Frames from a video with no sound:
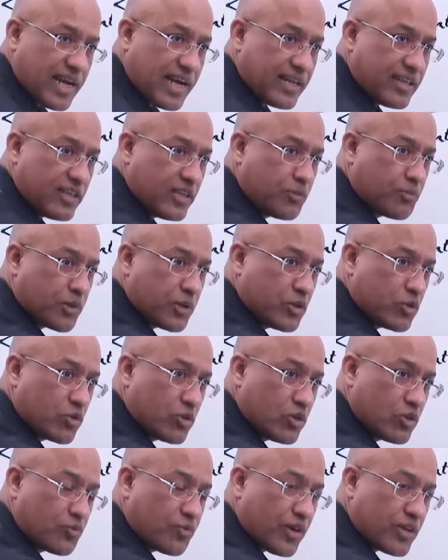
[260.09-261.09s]
and it
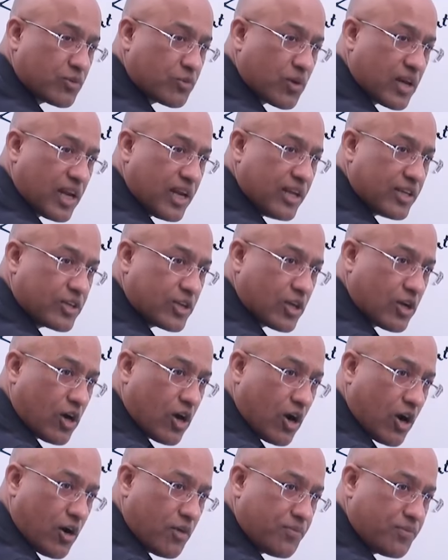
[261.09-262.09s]
produces phosphorylation
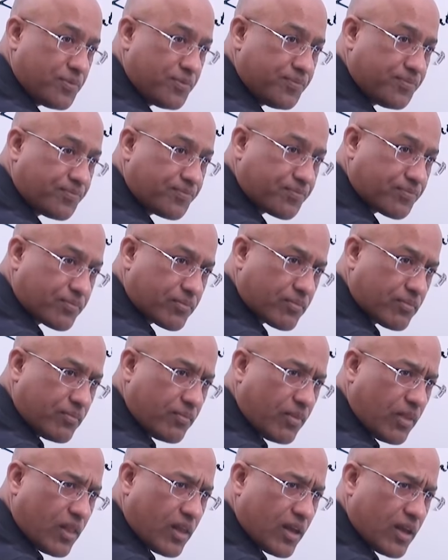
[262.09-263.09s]
of
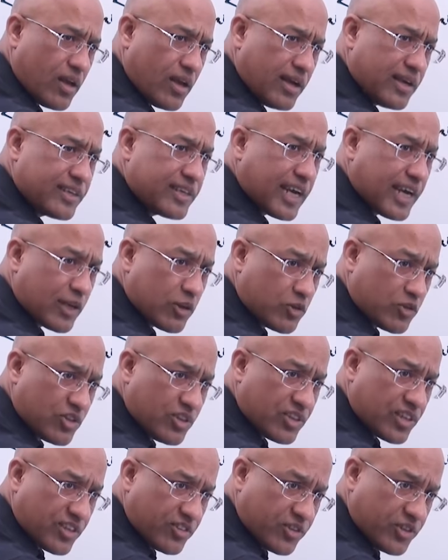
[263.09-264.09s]

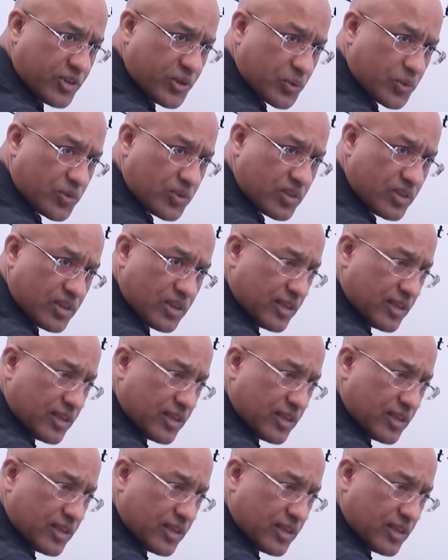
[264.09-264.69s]
tyrosine residues.